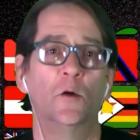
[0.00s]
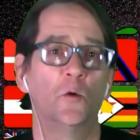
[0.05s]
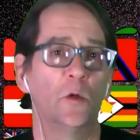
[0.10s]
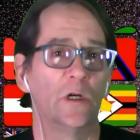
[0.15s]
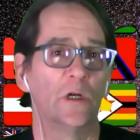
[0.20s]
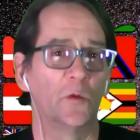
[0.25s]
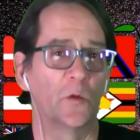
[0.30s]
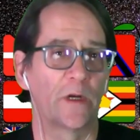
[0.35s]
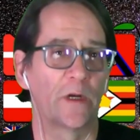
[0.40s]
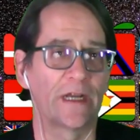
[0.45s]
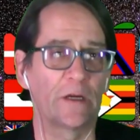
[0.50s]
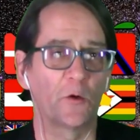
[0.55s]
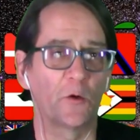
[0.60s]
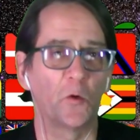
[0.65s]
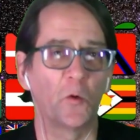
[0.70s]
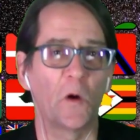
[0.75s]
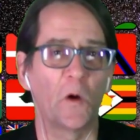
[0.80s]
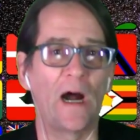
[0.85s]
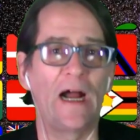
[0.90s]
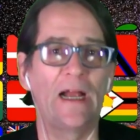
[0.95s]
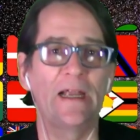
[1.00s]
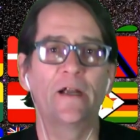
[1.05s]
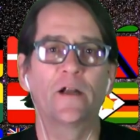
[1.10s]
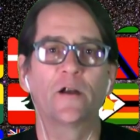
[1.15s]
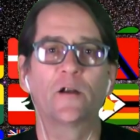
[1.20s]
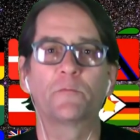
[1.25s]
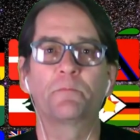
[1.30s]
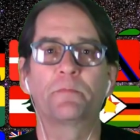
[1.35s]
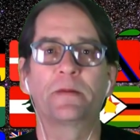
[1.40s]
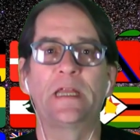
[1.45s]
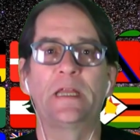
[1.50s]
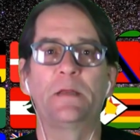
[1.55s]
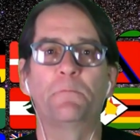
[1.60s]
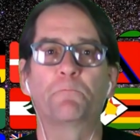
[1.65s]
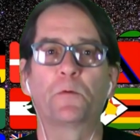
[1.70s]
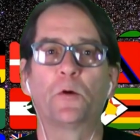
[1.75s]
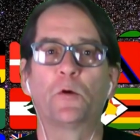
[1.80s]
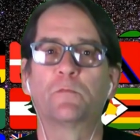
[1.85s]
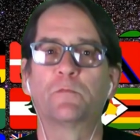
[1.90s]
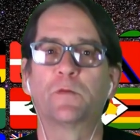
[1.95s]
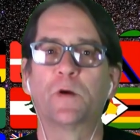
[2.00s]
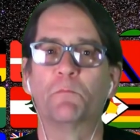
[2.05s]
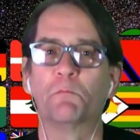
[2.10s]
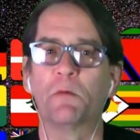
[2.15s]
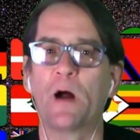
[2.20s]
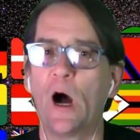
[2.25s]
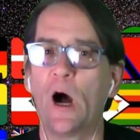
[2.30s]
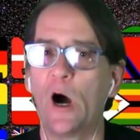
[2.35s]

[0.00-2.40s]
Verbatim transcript: will require people from